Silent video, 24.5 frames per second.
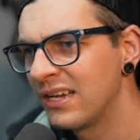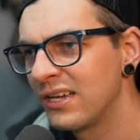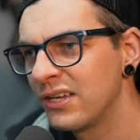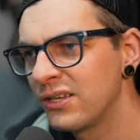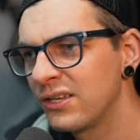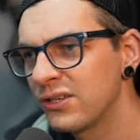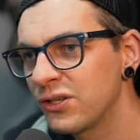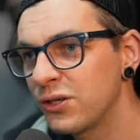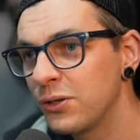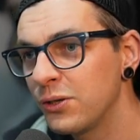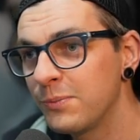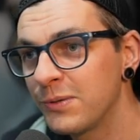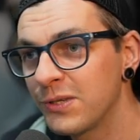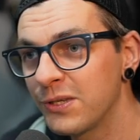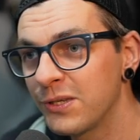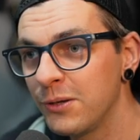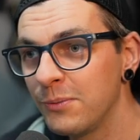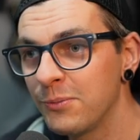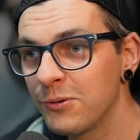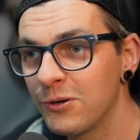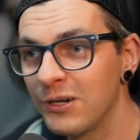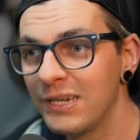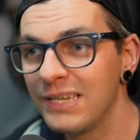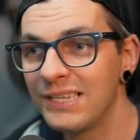
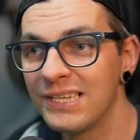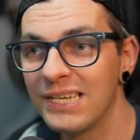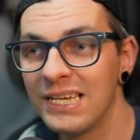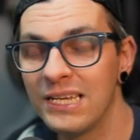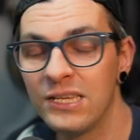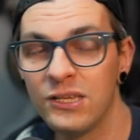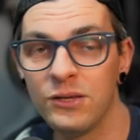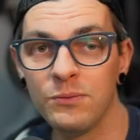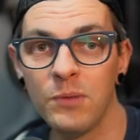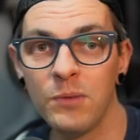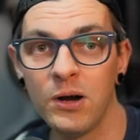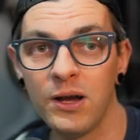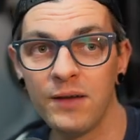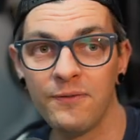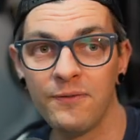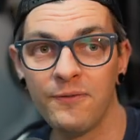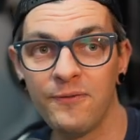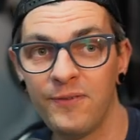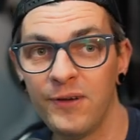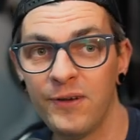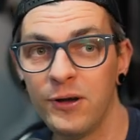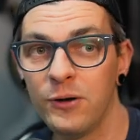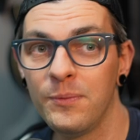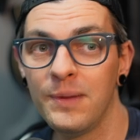Super easy, and you might
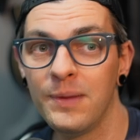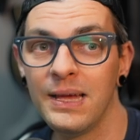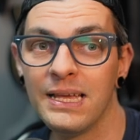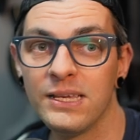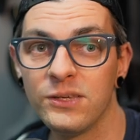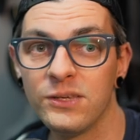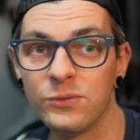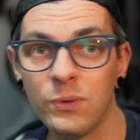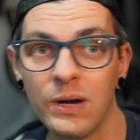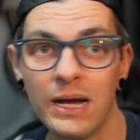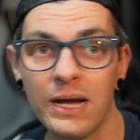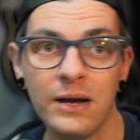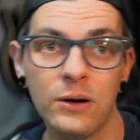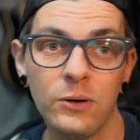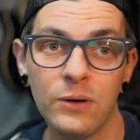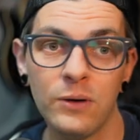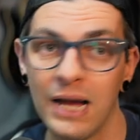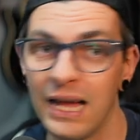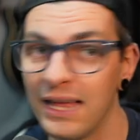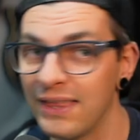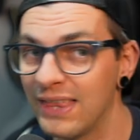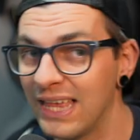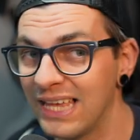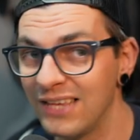film it as well,
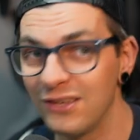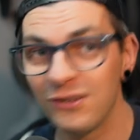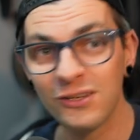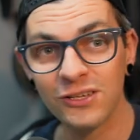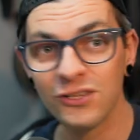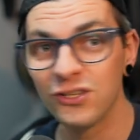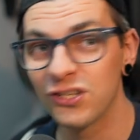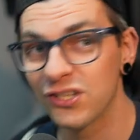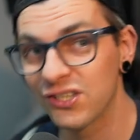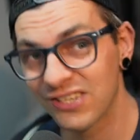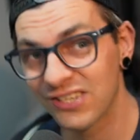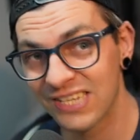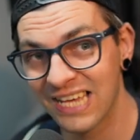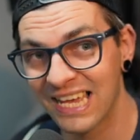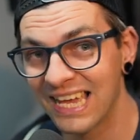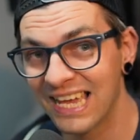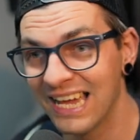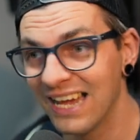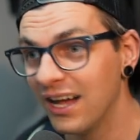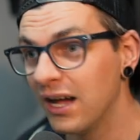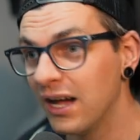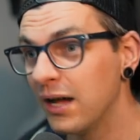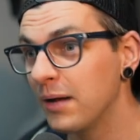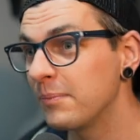and then you can just sync
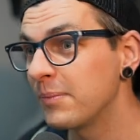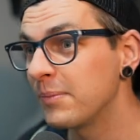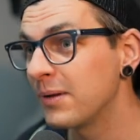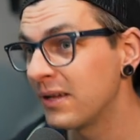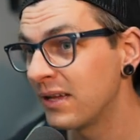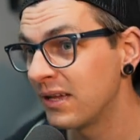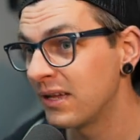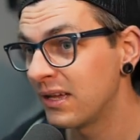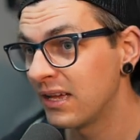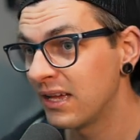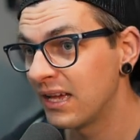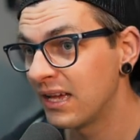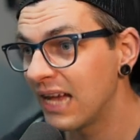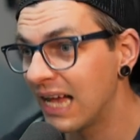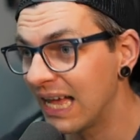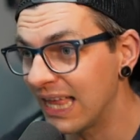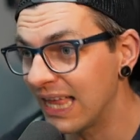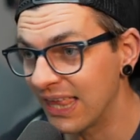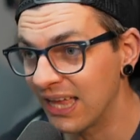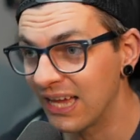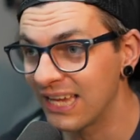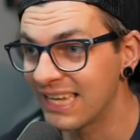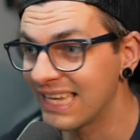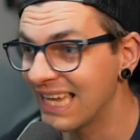it up,
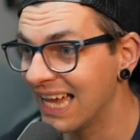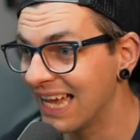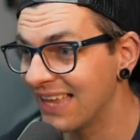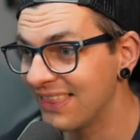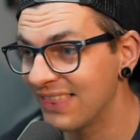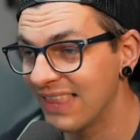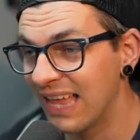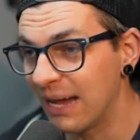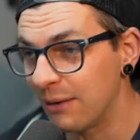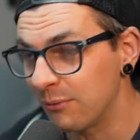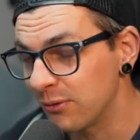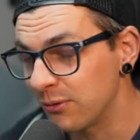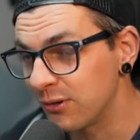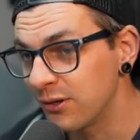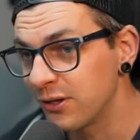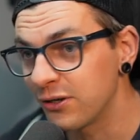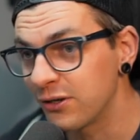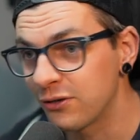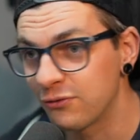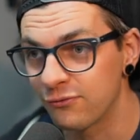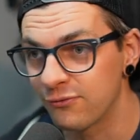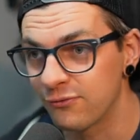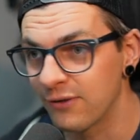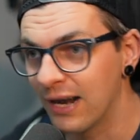and again, that will
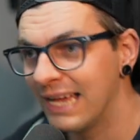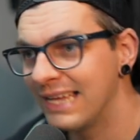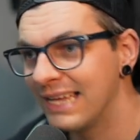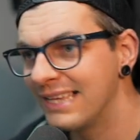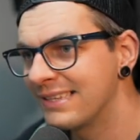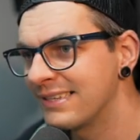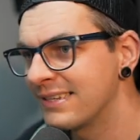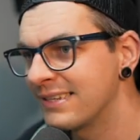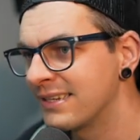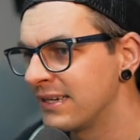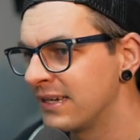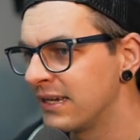look great.